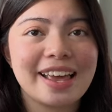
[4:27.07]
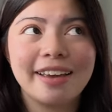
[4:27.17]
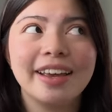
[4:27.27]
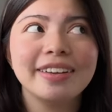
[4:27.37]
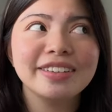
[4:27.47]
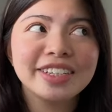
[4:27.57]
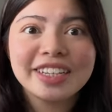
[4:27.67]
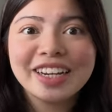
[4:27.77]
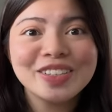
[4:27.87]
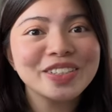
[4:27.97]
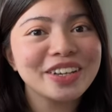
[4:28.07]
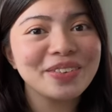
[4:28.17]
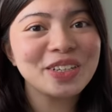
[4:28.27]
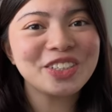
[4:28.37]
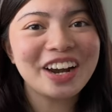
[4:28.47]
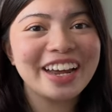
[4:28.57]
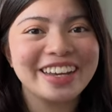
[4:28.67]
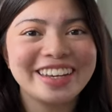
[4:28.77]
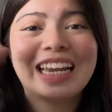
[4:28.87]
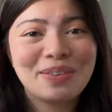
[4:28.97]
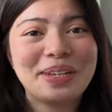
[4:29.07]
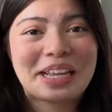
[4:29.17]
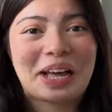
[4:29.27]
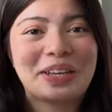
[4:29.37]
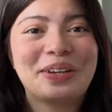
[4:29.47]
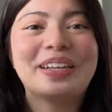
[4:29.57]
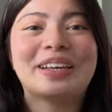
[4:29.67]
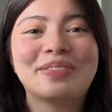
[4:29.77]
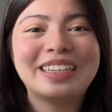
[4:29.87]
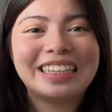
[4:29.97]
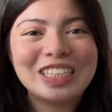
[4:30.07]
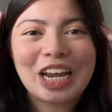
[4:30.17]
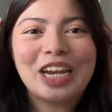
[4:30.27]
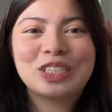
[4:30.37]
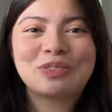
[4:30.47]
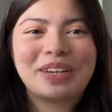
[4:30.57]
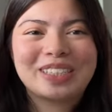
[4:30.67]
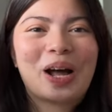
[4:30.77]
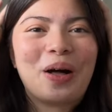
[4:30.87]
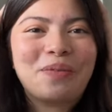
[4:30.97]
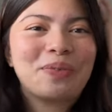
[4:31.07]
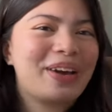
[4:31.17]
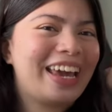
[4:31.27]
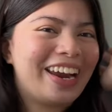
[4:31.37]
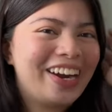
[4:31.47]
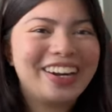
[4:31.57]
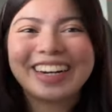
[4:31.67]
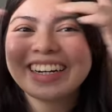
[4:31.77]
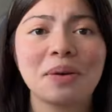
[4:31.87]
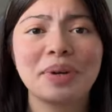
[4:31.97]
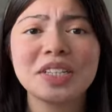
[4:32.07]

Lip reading: and I decided to give it a try. And let me tell you, it definitely changed my scalp and my hair. But it's